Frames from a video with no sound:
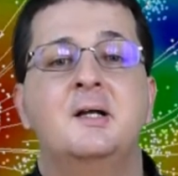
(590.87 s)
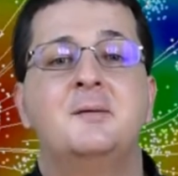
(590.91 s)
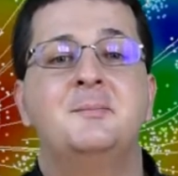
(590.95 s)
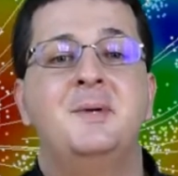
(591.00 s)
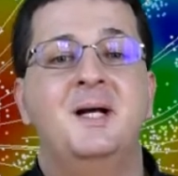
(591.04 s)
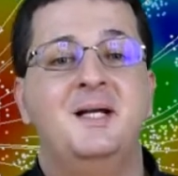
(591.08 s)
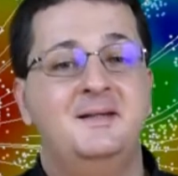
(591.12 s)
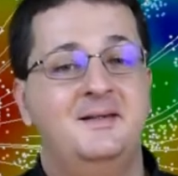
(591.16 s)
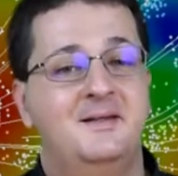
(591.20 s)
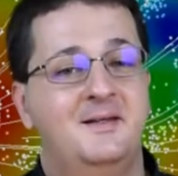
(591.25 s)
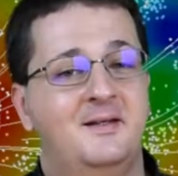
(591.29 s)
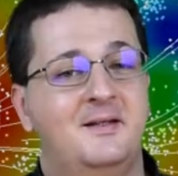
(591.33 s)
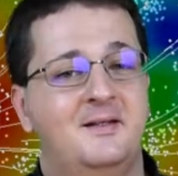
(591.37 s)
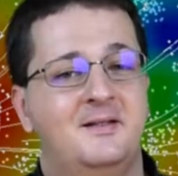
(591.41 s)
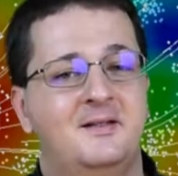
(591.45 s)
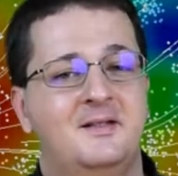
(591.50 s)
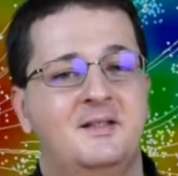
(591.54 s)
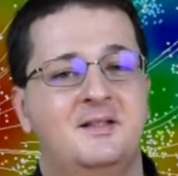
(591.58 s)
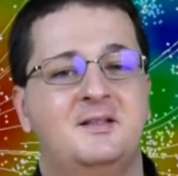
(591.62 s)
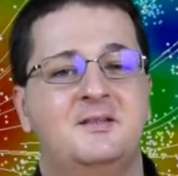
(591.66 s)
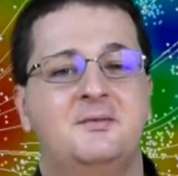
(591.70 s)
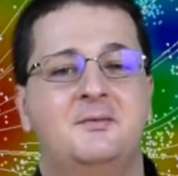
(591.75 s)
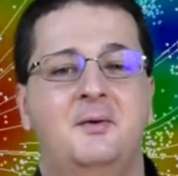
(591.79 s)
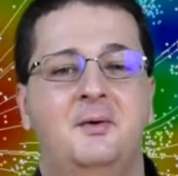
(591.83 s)
but
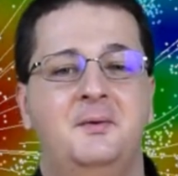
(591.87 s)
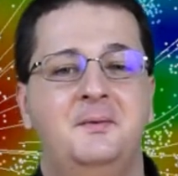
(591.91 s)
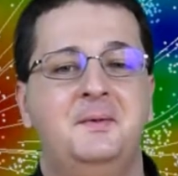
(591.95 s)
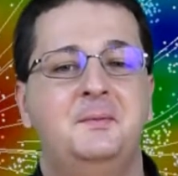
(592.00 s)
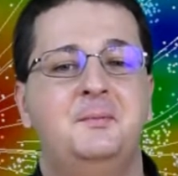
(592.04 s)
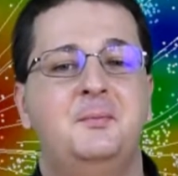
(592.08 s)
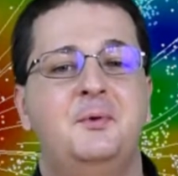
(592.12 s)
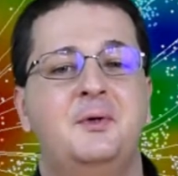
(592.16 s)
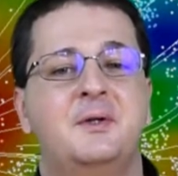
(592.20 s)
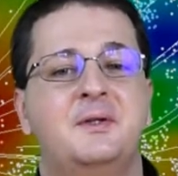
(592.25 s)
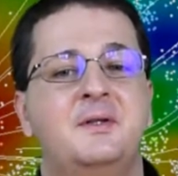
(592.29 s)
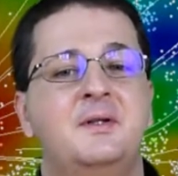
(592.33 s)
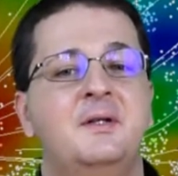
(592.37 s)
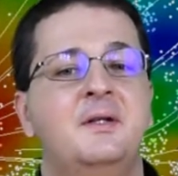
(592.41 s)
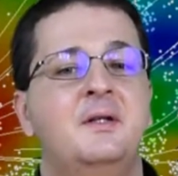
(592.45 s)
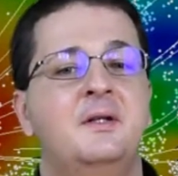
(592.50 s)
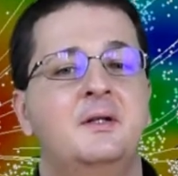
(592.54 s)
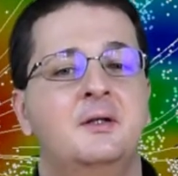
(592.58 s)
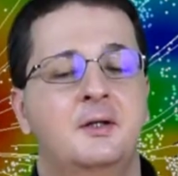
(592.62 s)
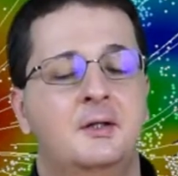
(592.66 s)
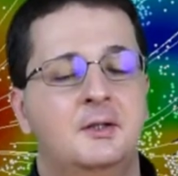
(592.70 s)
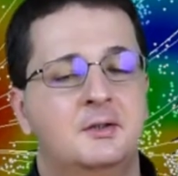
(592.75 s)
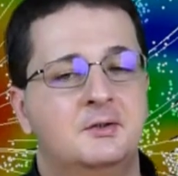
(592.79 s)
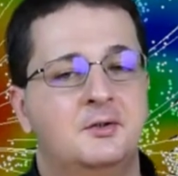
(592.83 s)
it's very pretty
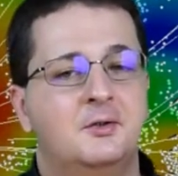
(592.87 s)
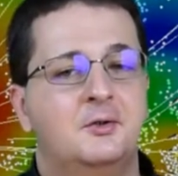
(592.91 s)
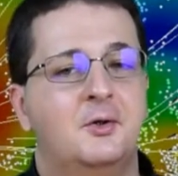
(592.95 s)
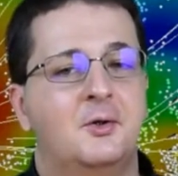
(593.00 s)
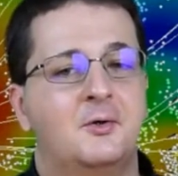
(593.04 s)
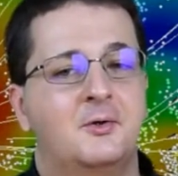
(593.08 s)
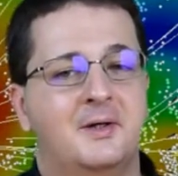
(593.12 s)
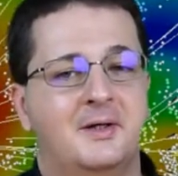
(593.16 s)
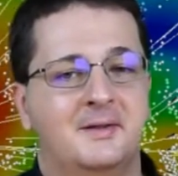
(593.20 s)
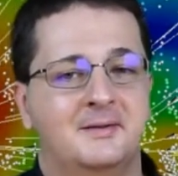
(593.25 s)
to look